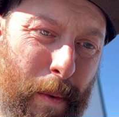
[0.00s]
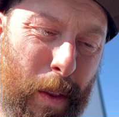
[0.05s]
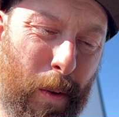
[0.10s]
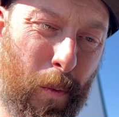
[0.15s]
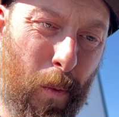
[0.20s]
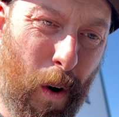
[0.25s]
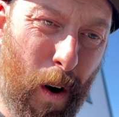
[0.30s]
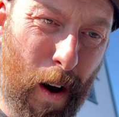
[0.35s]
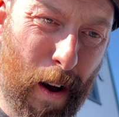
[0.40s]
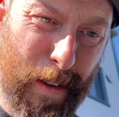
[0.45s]
the
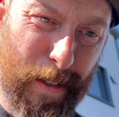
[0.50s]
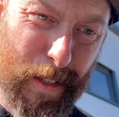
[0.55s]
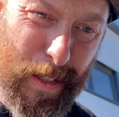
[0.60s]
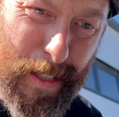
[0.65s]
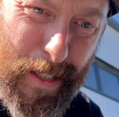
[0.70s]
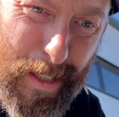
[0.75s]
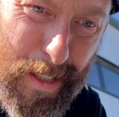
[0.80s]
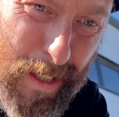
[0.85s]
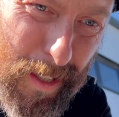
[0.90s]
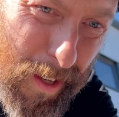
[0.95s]
wires are
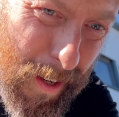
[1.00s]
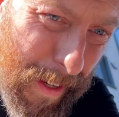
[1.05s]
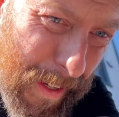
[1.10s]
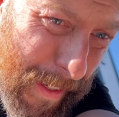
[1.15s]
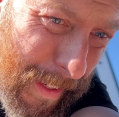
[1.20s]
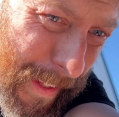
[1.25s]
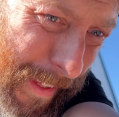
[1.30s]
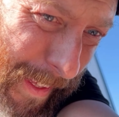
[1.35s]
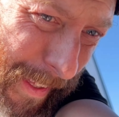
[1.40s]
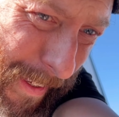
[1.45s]

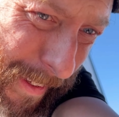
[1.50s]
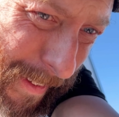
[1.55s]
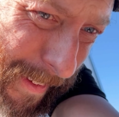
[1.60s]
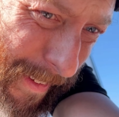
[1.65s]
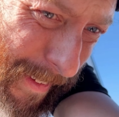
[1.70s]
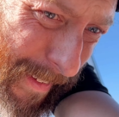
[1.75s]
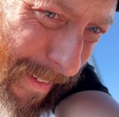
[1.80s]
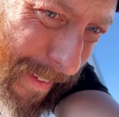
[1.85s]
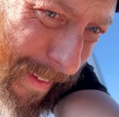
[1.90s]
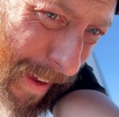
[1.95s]

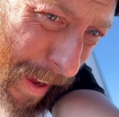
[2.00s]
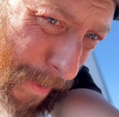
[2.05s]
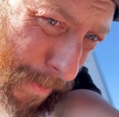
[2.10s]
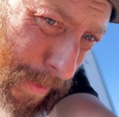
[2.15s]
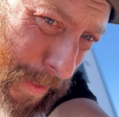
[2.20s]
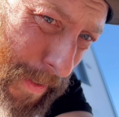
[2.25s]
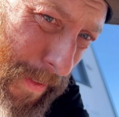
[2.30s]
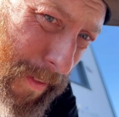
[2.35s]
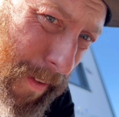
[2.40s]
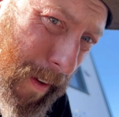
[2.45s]
ever
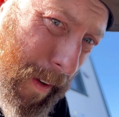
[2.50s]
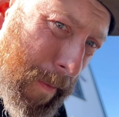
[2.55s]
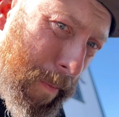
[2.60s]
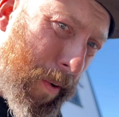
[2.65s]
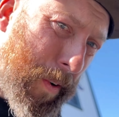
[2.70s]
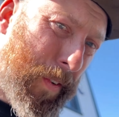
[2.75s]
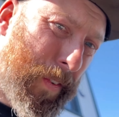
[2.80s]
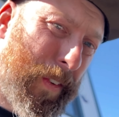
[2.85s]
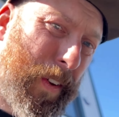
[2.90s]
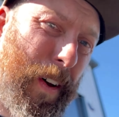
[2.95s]
so slightly
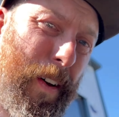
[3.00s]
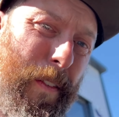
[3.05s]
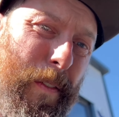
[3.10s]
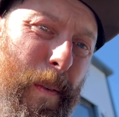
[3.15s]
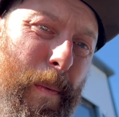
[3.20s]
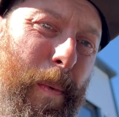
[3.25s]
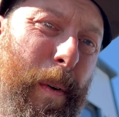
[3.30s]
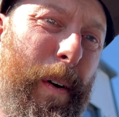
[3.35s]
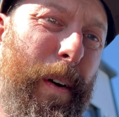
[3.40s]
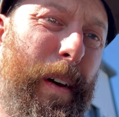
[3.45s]
pushed
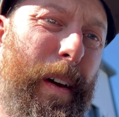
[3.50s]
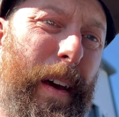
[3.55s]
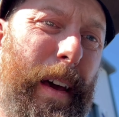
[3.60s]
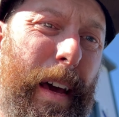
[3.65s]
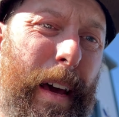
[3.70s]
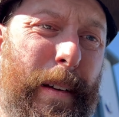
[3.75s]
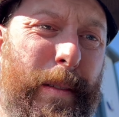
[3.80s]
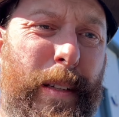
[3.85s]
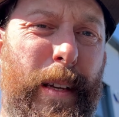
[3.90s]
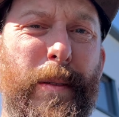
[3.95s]
over, but
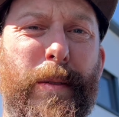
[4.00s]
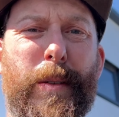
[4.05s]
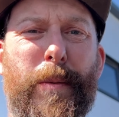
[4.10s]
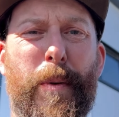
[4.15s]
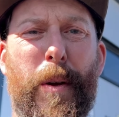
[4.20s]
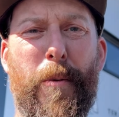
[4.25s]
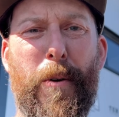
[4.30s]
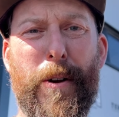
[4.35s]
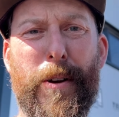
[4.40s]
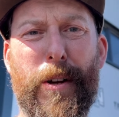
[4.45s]
it seems to
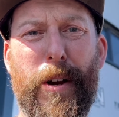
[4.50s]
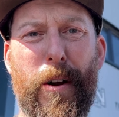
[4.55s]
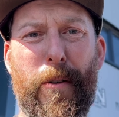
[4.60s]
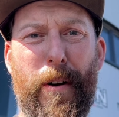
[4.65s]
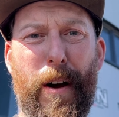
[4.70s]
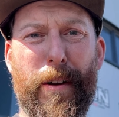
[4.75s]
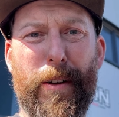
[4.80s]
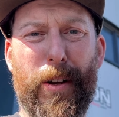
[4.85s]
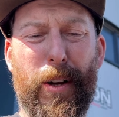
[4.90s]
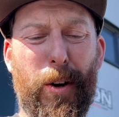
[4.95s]
be when you go
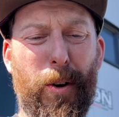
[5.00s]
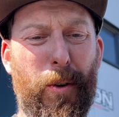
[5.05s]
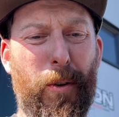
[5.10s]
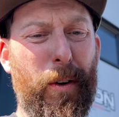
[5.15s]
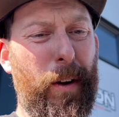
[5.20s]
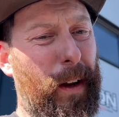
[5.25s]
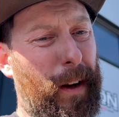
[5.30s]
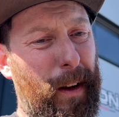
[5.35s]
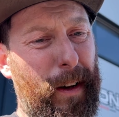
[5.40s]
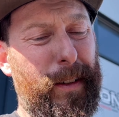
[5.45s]
around a
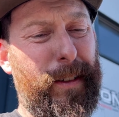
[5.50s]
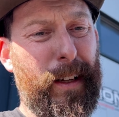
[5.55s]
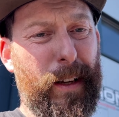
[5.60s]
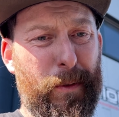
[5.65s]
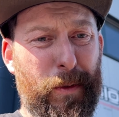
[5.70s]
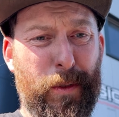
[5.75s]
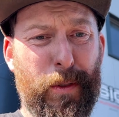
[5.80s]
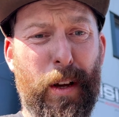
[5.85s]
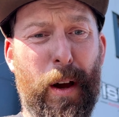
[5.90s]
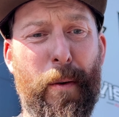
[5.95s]
corner, like I say,
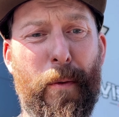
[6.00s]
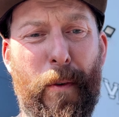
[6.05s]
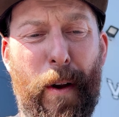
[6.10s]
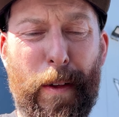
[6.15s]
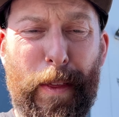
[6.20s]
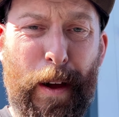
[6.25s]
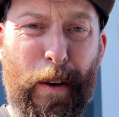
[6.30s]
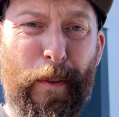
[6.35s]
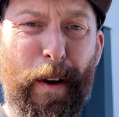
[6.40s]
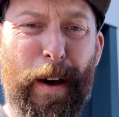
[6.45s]
we're just coming
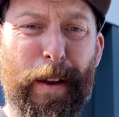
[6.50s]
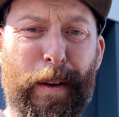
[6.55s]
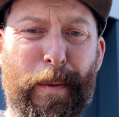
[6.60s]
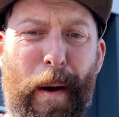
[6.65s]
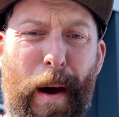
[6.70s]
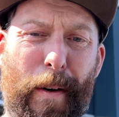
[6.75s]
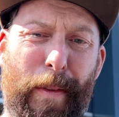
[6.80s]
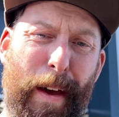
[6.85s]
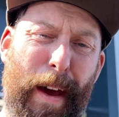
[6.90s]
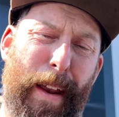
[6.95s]
around that
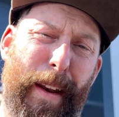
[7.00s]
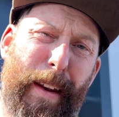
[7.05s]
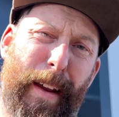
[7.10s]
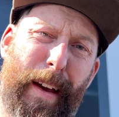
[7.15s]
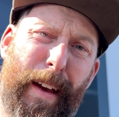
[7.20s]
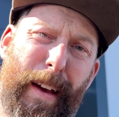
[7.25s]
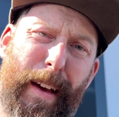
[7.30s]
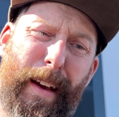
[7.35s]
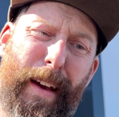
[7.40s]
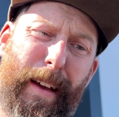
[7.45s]
roundabout then,
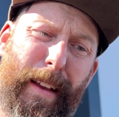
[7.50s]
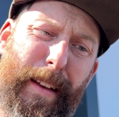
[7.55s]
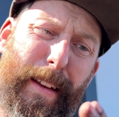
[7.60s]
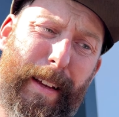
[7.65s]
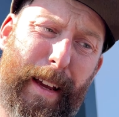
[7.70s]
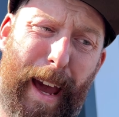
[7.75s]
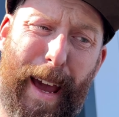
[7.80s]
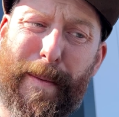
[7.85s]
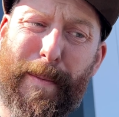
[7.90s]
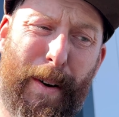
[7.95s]

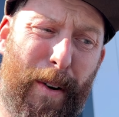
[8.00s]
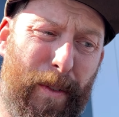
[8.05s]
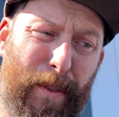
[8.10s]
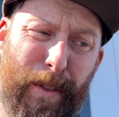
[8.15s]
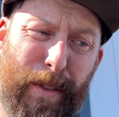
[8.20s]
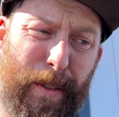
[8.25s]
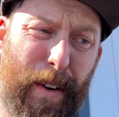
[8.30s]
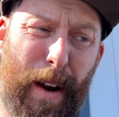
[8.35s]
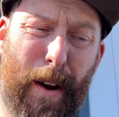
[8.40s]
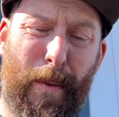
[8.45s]
it came on
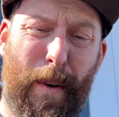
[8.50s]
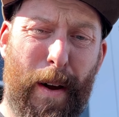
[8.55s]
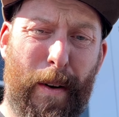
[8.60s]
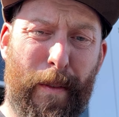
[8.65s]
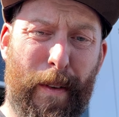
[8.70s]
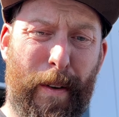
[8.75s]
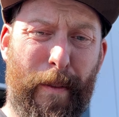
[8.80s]
straight away around the